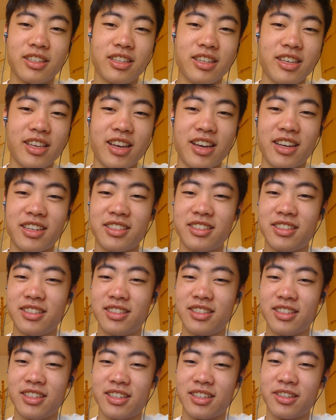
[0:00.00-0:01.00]
Yeah, it's
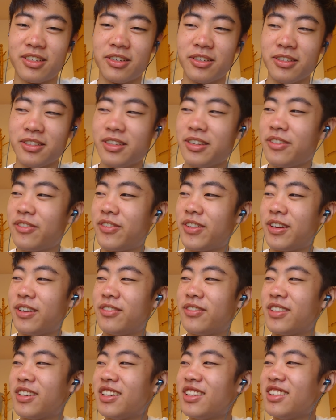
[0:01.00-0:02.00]
a totally fair
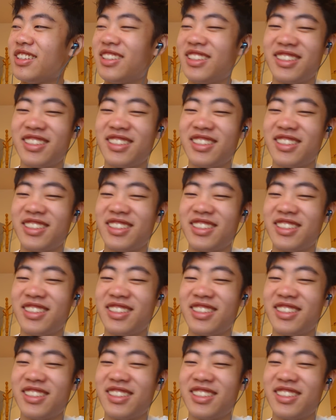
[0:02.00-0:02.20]
fight.